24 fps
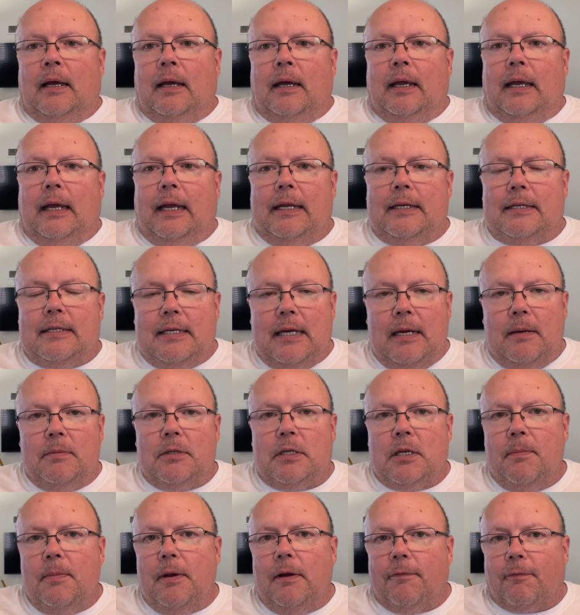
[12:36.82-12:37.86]
It seems
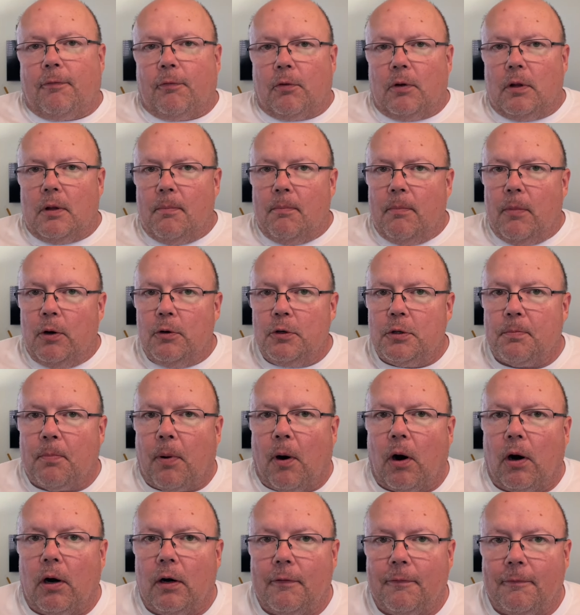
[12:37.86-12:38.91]
to be, for the most
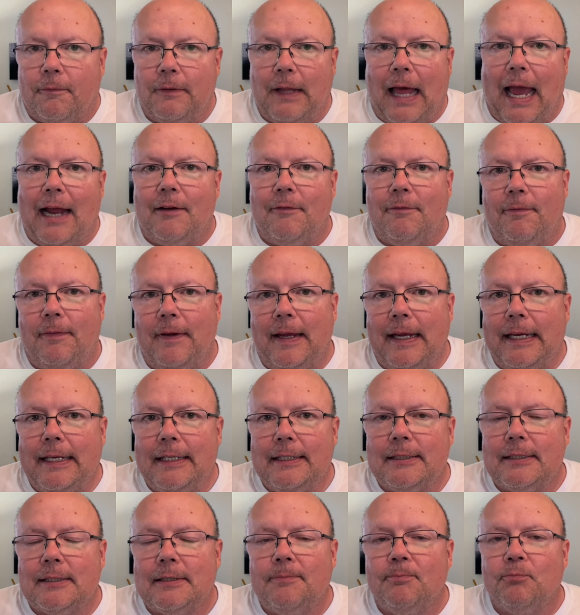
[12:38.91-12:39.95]
part, flat
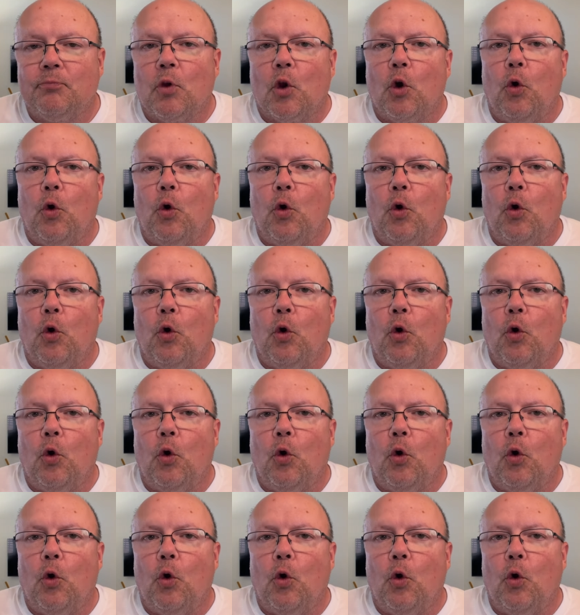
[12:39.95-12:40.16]
fees.